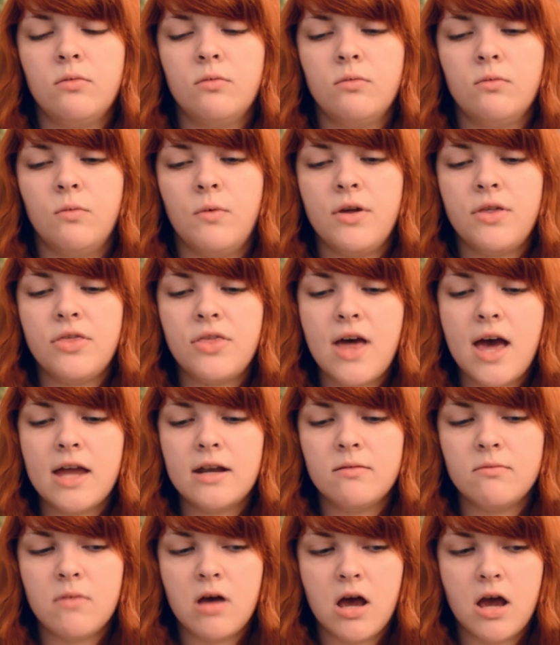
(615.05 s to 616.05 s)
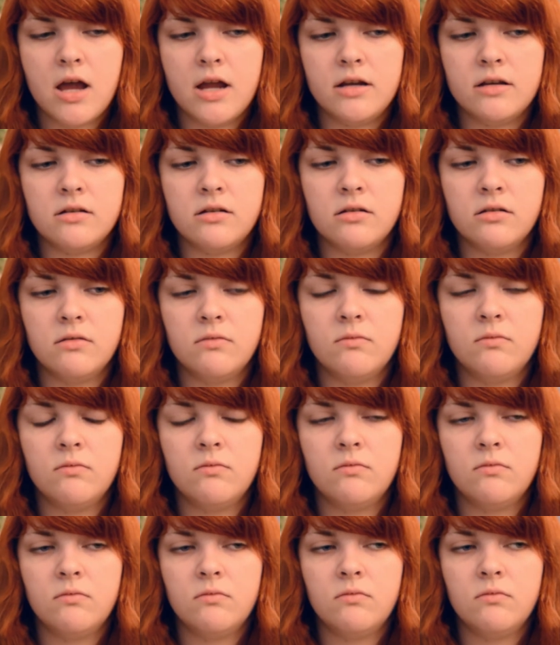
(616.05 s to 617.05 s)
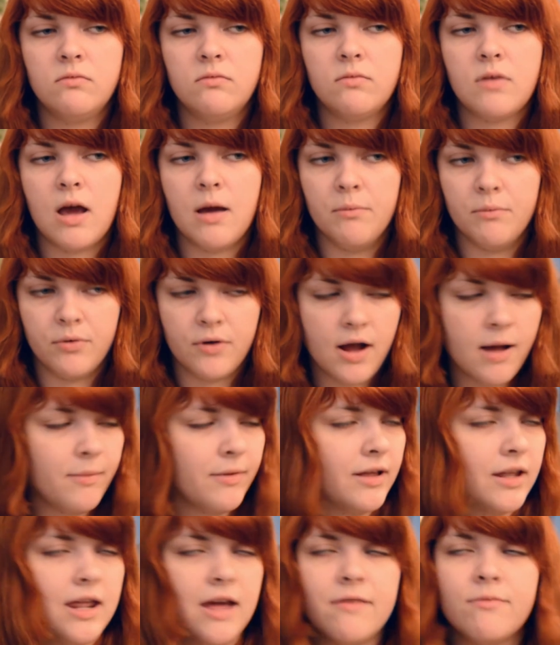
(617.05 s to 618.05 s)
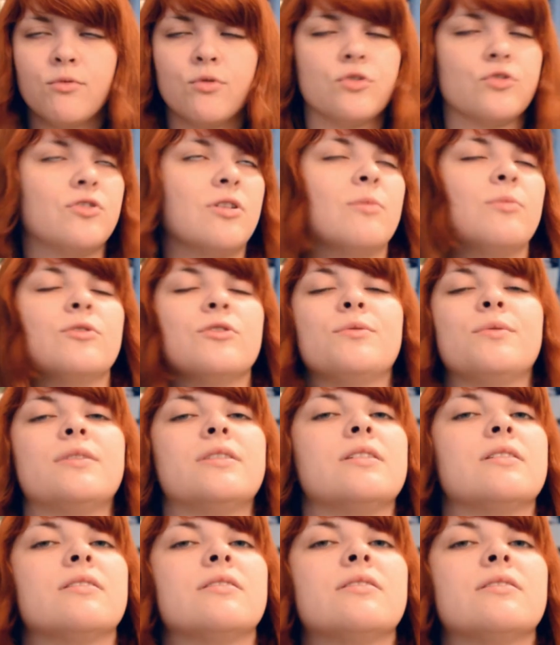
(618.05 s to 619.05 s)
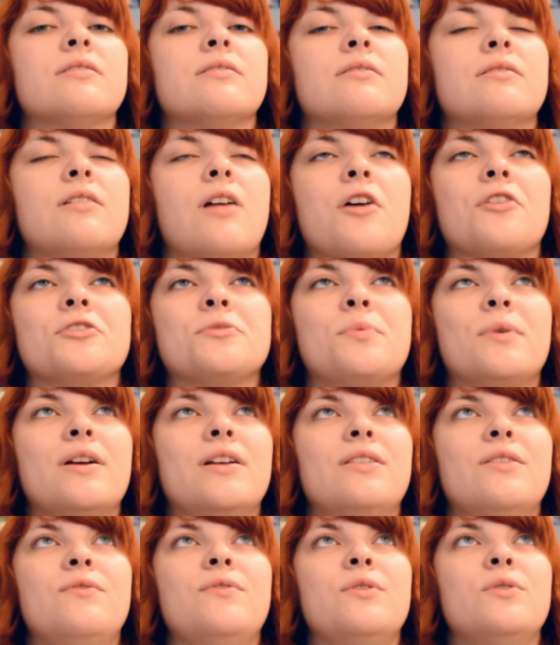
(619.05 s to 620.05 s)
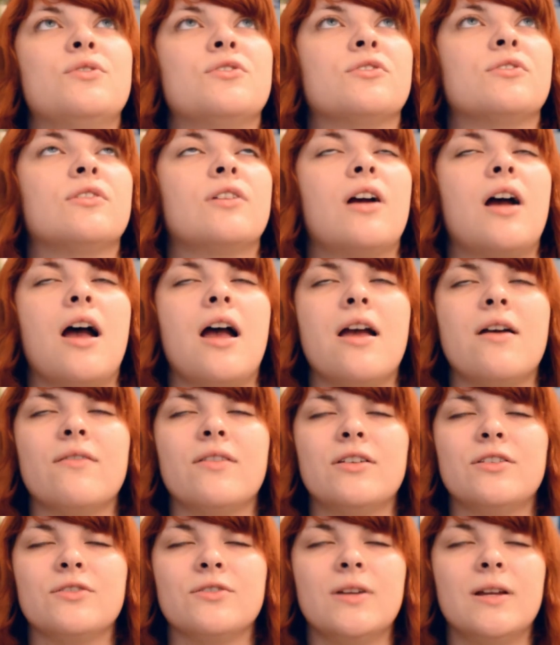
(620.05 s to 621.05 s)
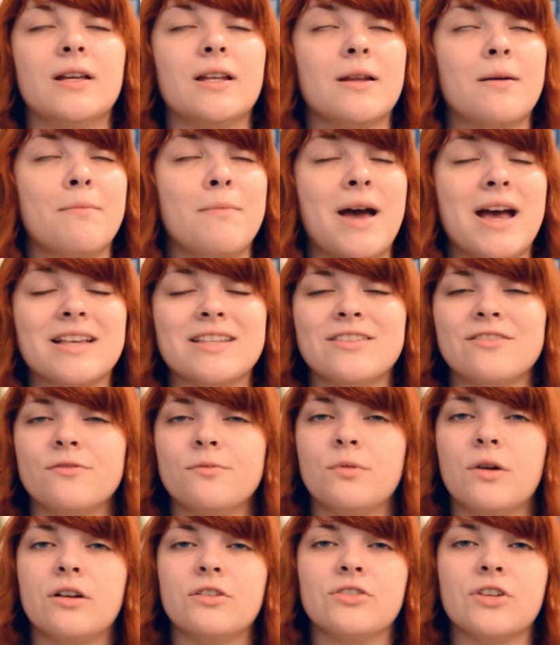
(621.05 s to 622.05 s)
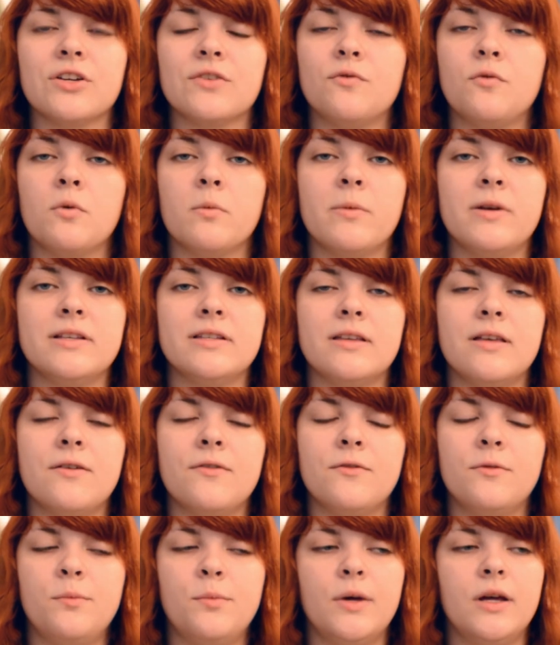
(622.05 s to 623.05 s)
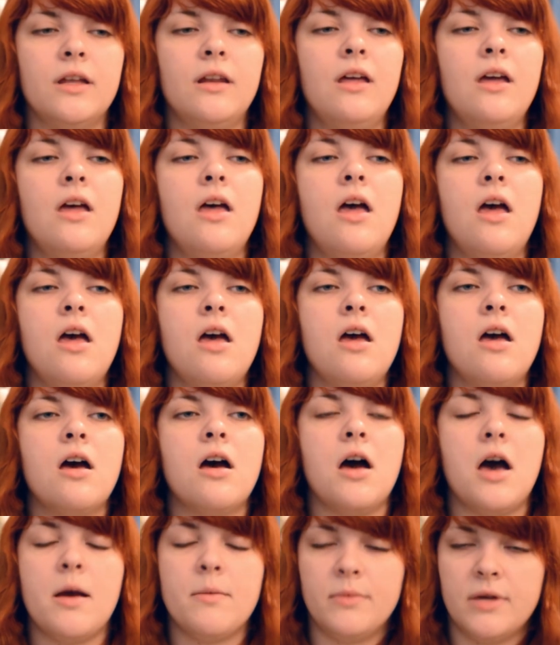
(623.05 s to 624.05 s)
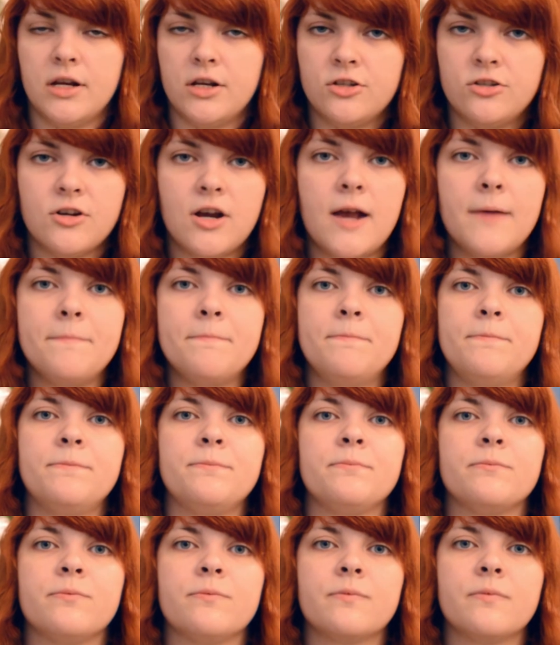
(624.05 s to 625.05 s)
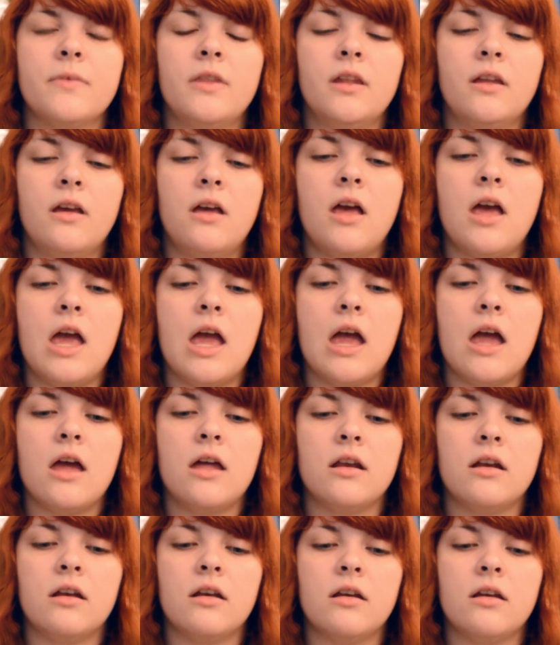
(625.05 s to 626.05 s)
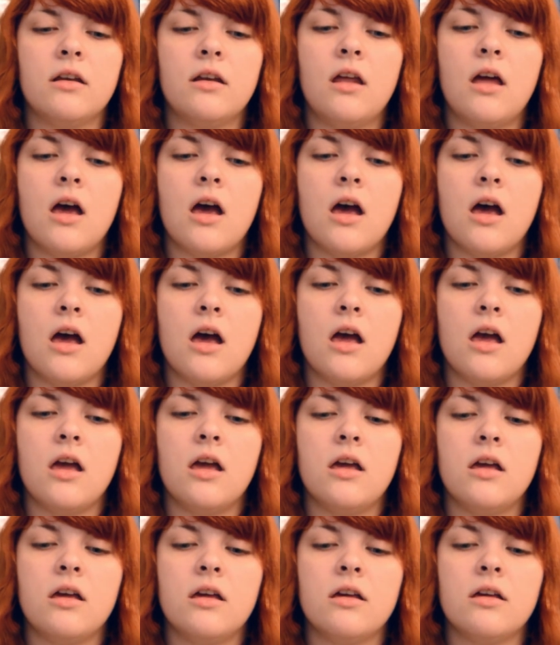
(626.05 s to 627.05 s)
with that in mind, I'm probably going to have more troubles with this cosplay in the future. I have undertaken a massive project for myself, but I'm going to try. And I